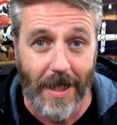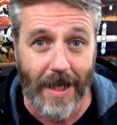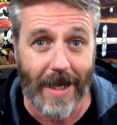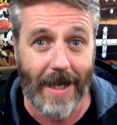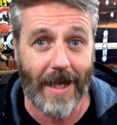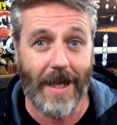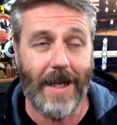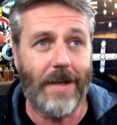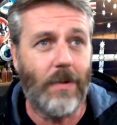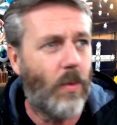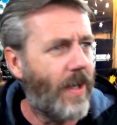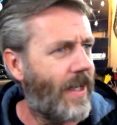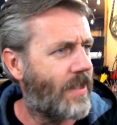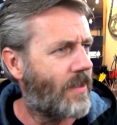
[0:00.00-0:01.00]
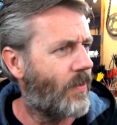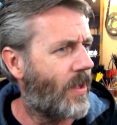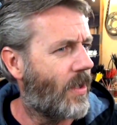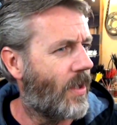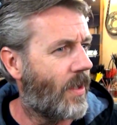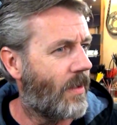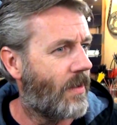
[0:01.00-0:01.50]
And what else have we
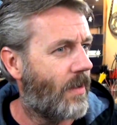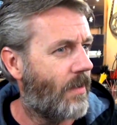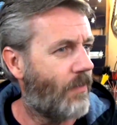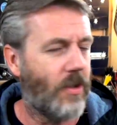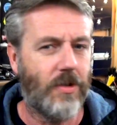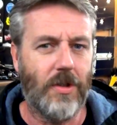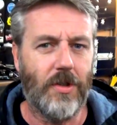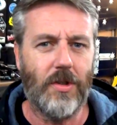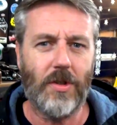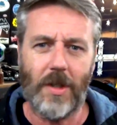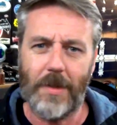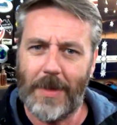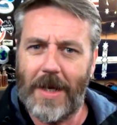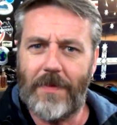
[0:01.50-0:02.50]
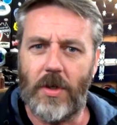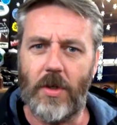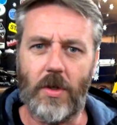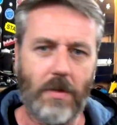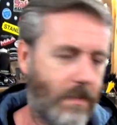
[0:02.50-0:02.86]
got? I'm not too sure, let me have a look.